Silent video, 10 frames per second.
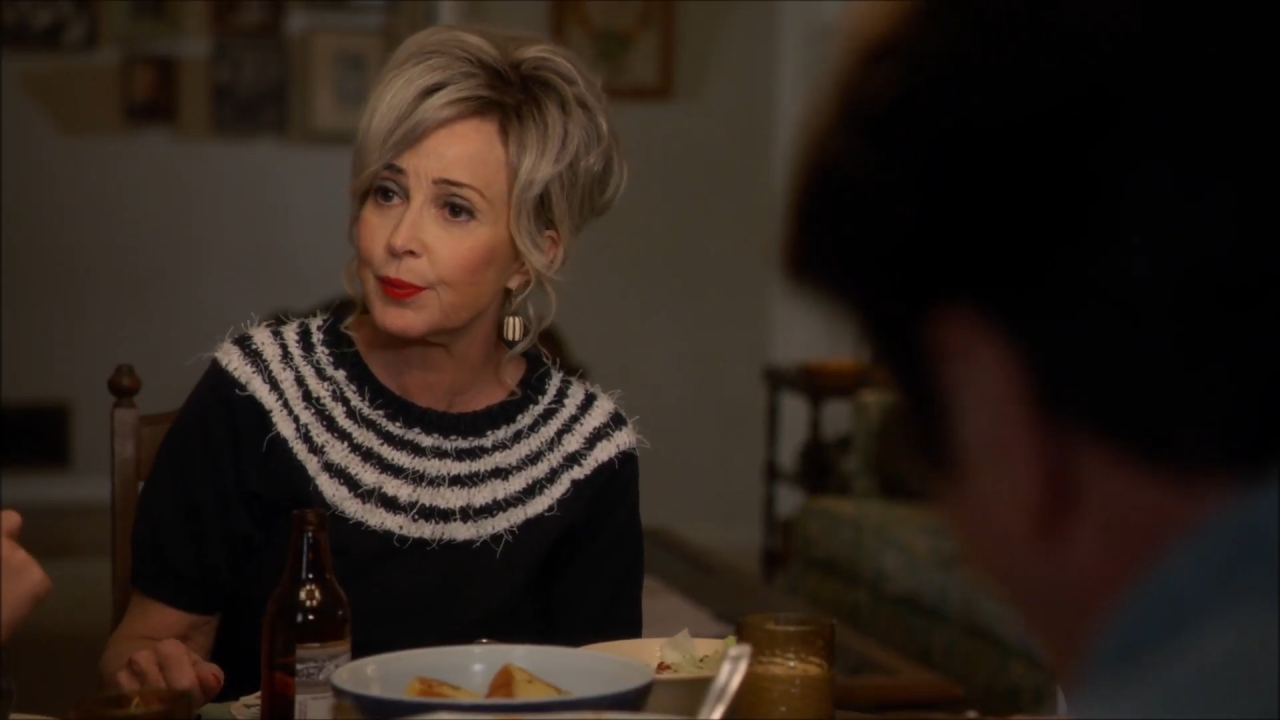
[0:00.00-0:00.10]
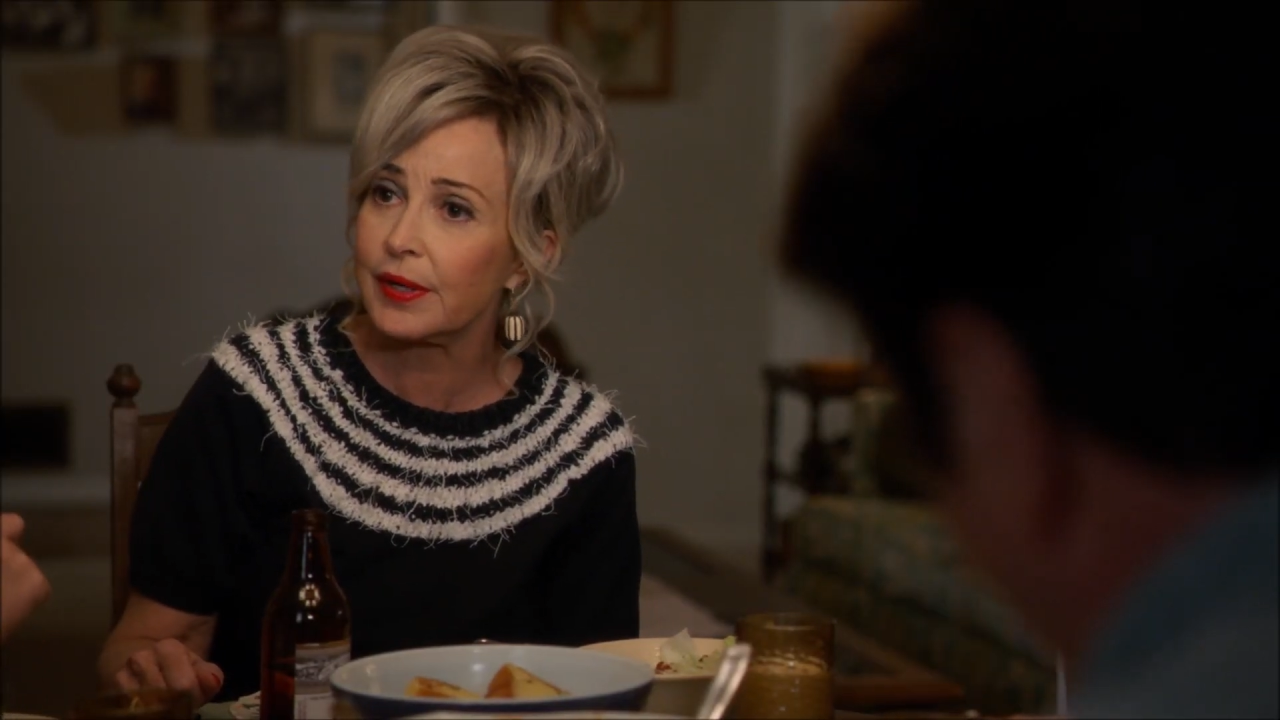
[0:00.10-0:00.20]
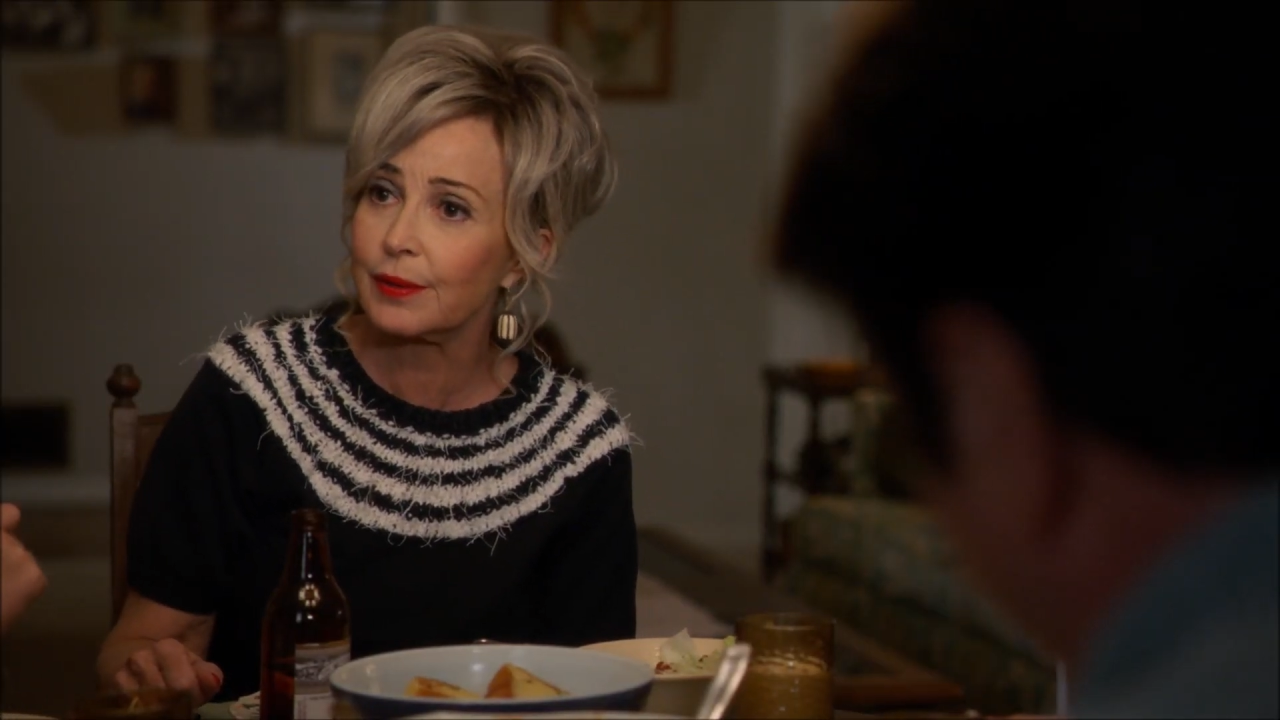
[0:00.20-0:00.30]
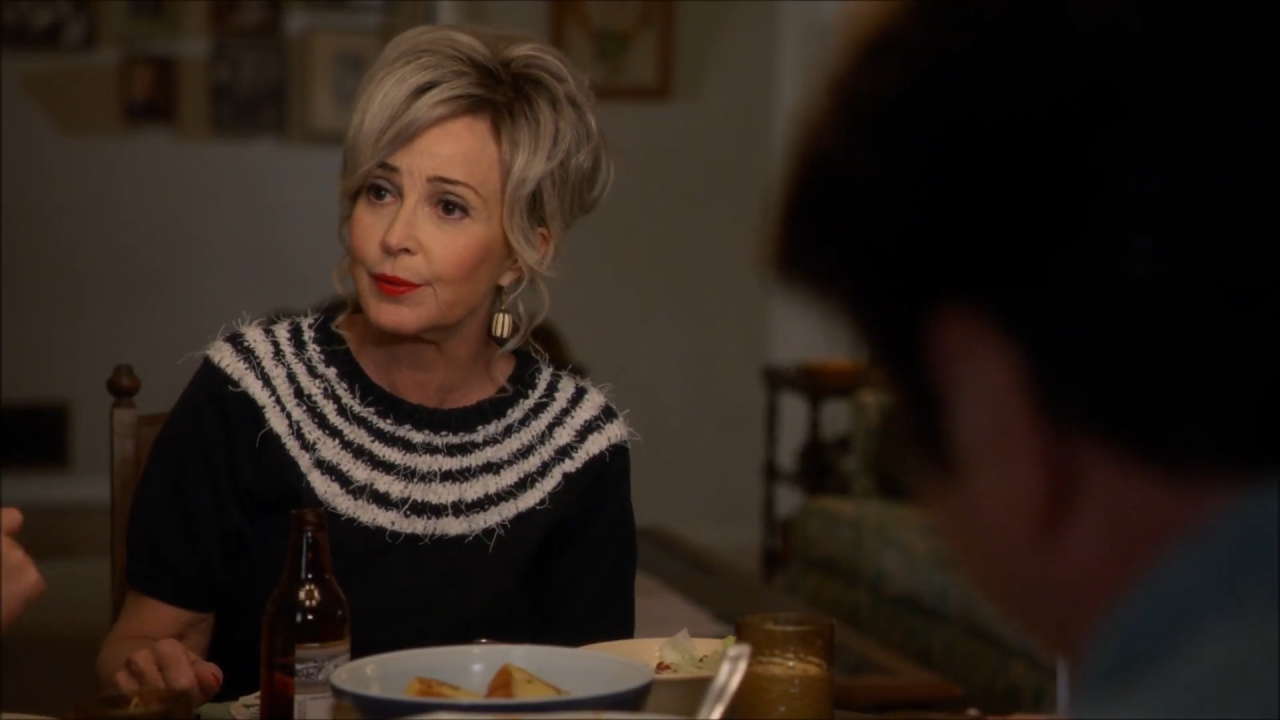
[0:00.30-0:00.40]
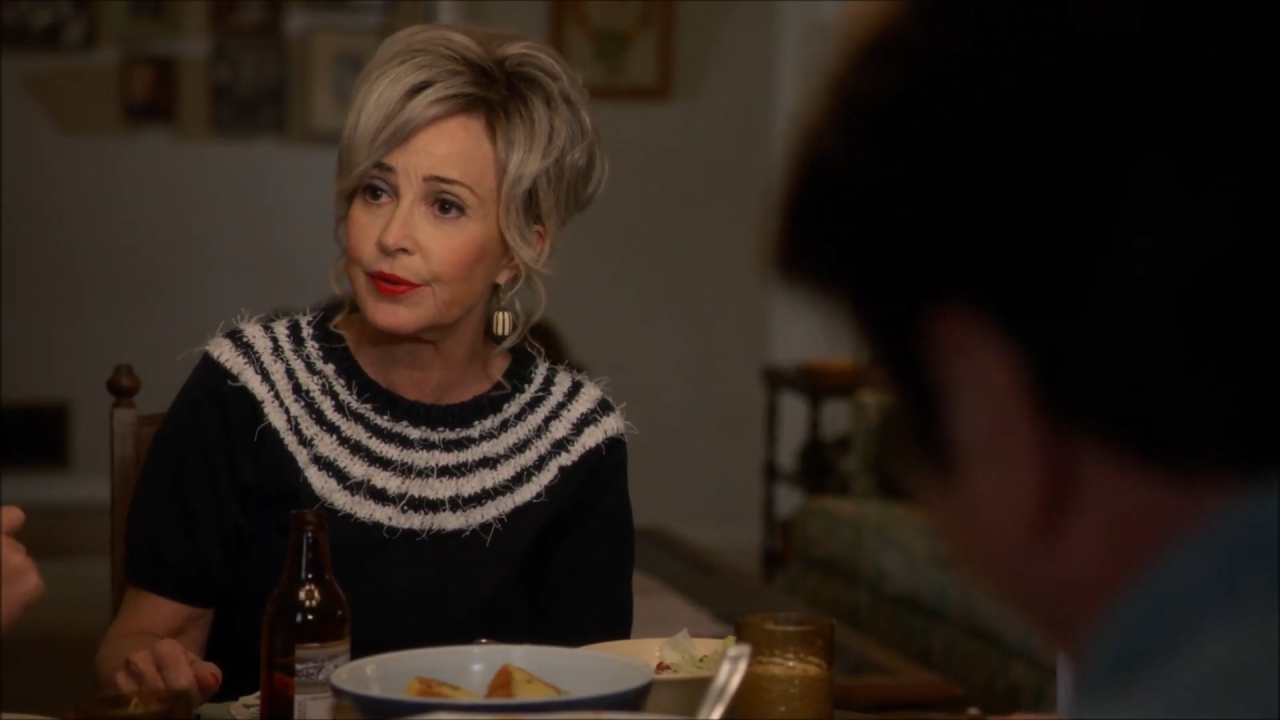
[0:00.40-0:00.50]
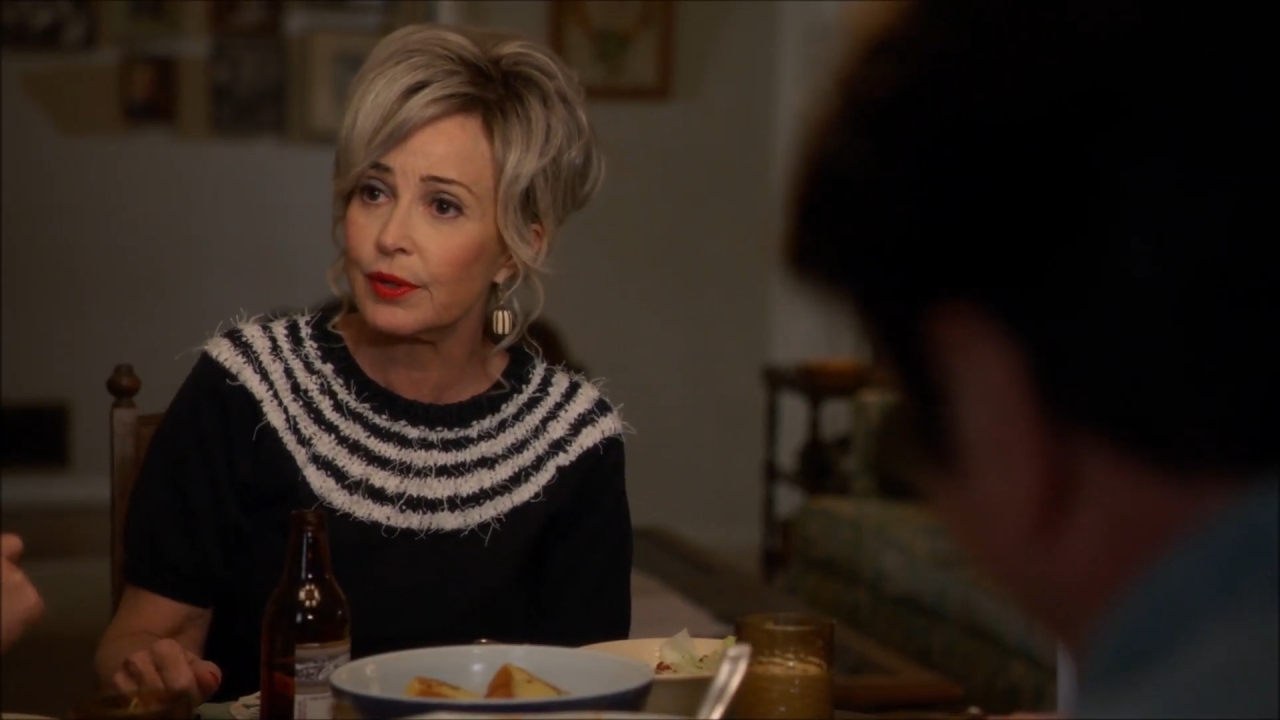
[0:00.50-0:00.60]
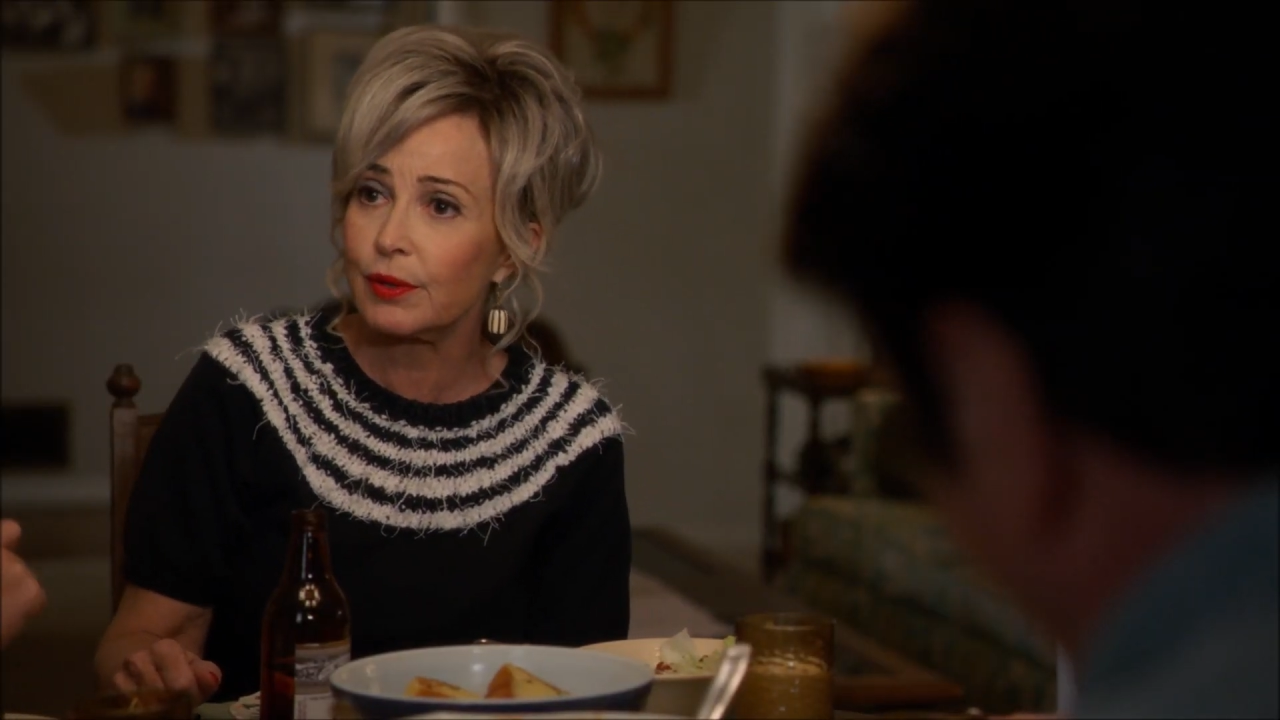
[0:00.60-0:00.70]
pregnant with